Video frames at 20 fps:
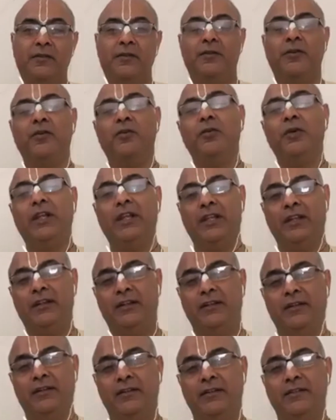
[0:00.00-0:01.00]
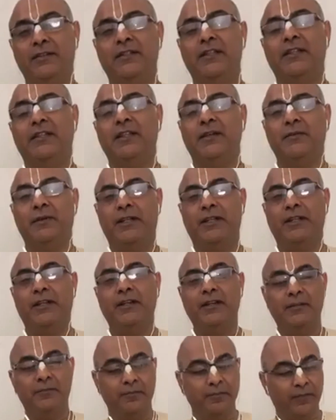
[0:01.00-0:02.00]
queen, Sita
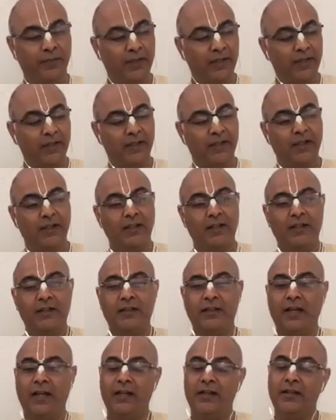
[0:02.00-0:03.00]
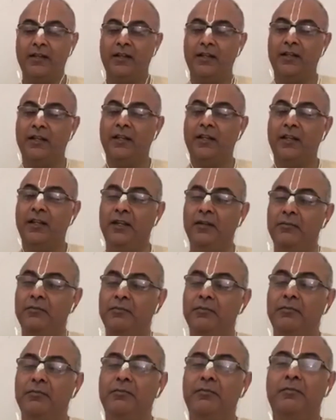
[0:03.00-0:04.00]
Mata, that he,
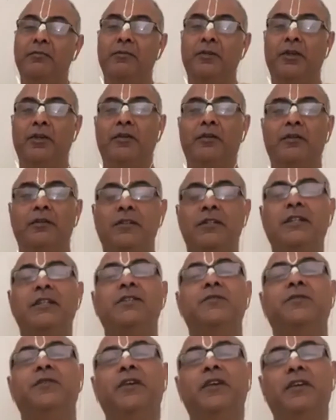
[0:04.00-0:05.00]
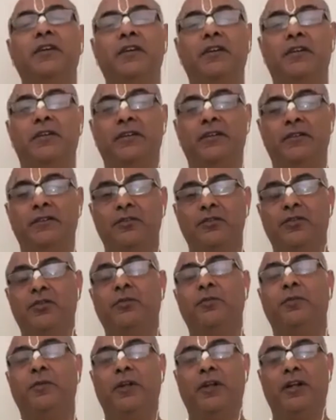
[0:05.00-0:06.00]
disfigured
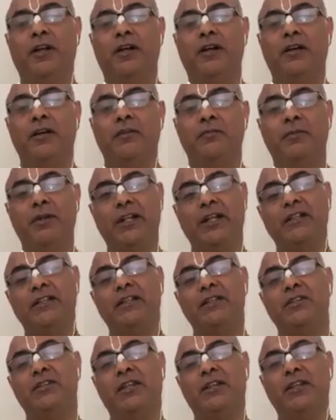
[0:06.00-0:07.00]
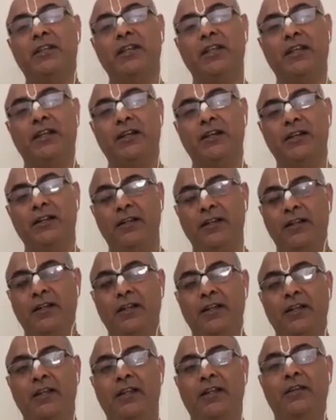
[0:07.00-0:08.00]
Shurpanakha. But as a Kshatriya,
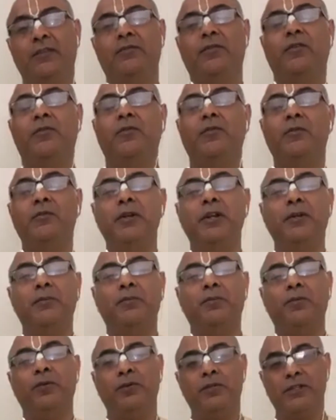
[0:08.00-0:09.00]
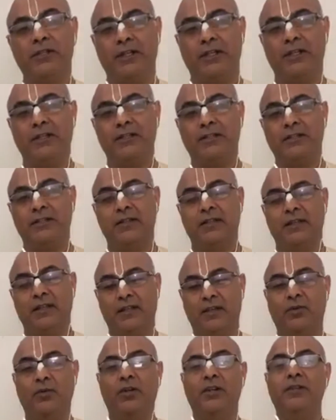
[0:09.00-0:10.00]
if a woman approaches, a
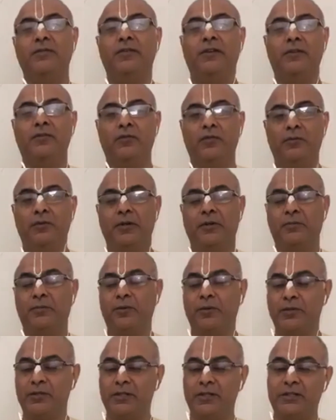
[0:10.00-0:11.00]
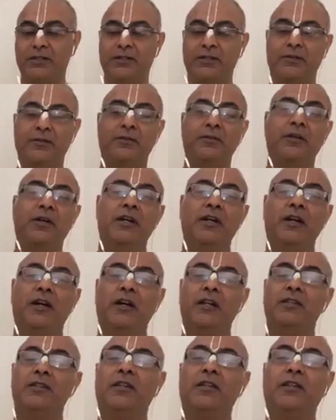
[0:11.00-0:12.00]
qualified woman approaches you,
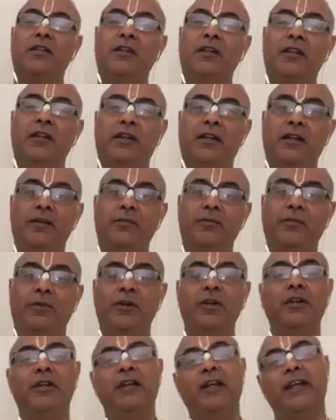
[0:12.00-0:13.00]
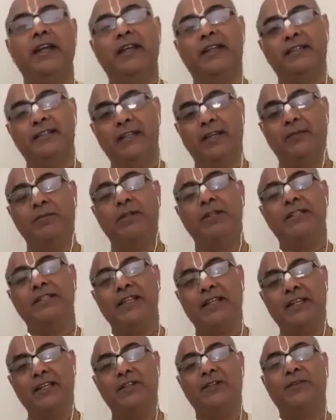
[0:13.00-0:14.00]
a Kshatriya would accept and
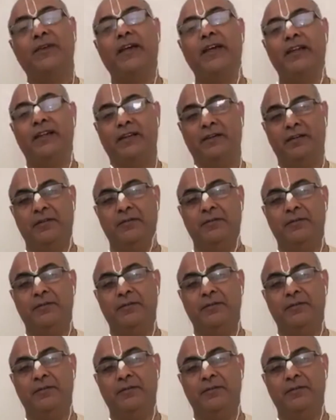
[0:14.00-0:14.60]
satisfy her.